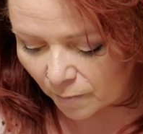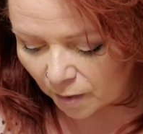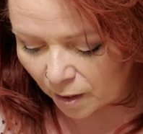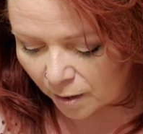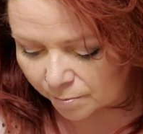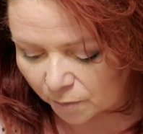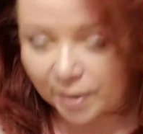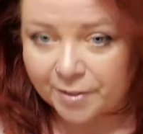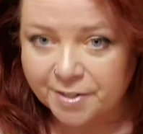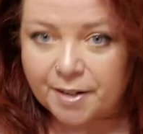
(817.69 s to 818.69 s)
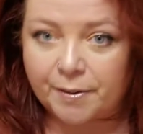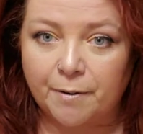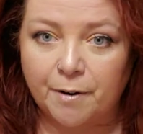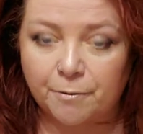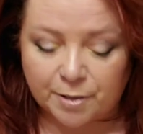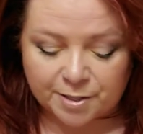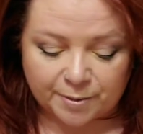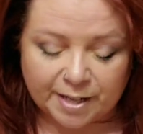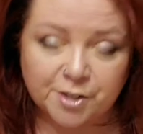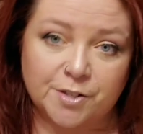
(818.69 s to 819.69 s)
already said that, of
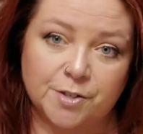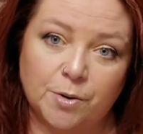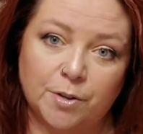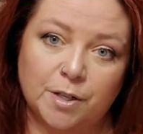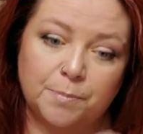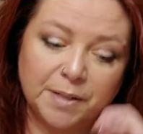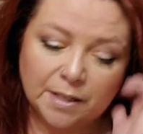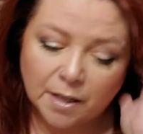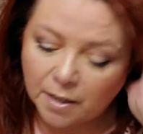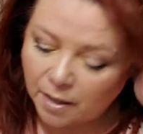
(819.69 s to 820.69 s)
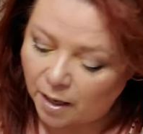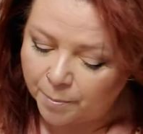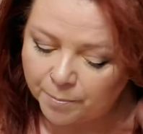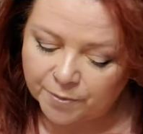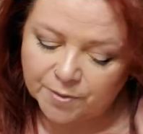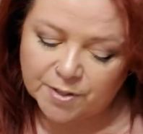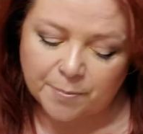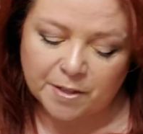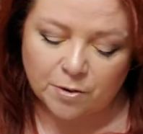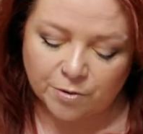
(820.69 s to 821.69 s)
resurrection. So it could be
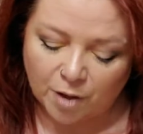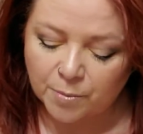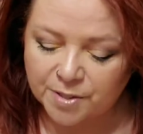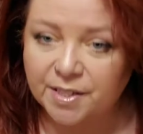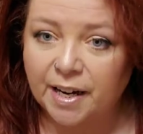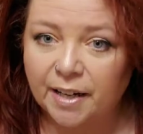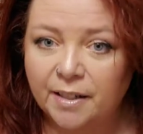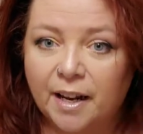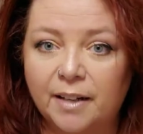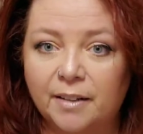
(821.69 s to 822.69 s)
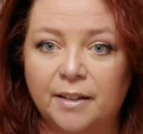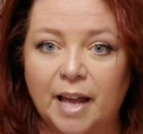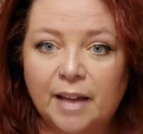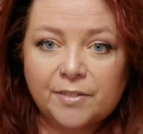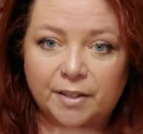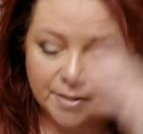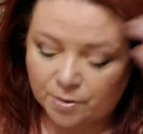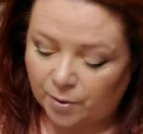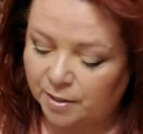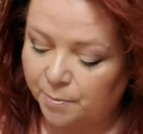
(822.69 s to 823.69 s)
something you thought was dead, and that thing is
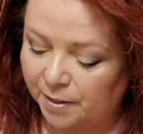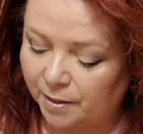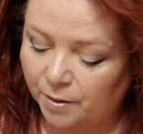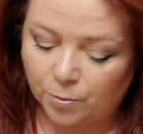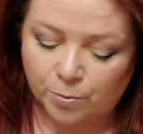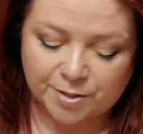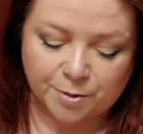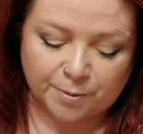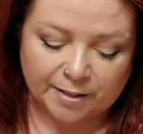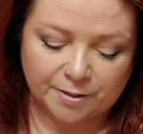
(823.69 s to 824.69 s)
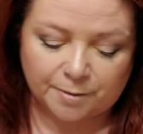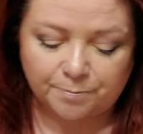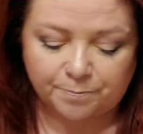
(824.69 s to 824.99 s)
going to be resurrected.